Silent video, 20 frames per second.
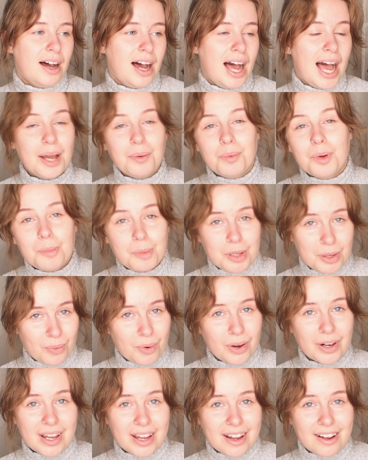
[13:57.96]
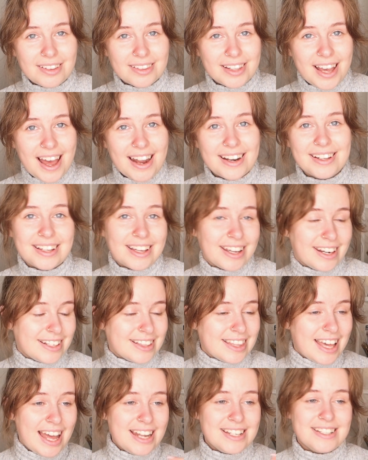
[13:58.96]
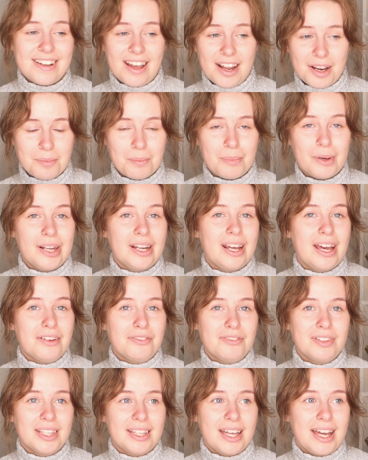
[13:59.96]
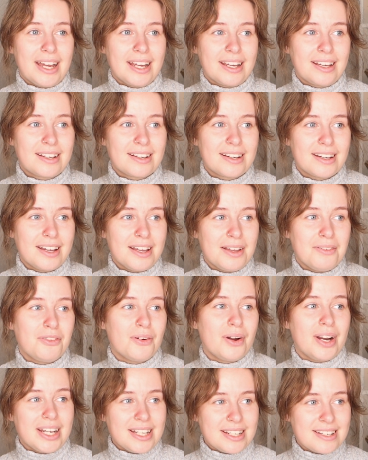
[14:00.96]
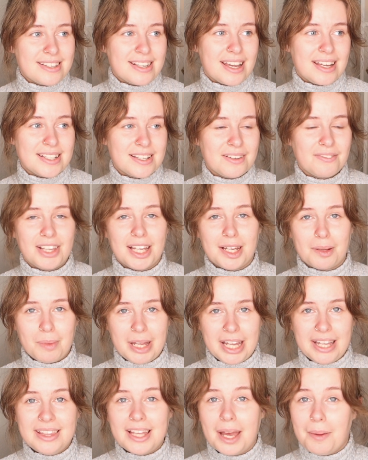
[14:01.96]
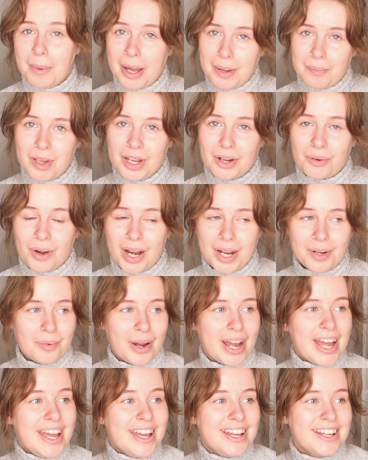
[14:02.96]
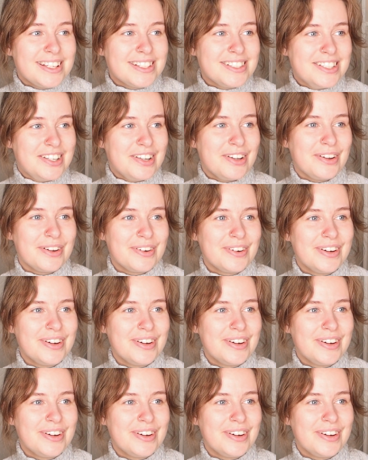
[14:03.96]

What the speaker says: I will be working on that and getting that done, but I feel like if you're indecisive like me, that might be a great way to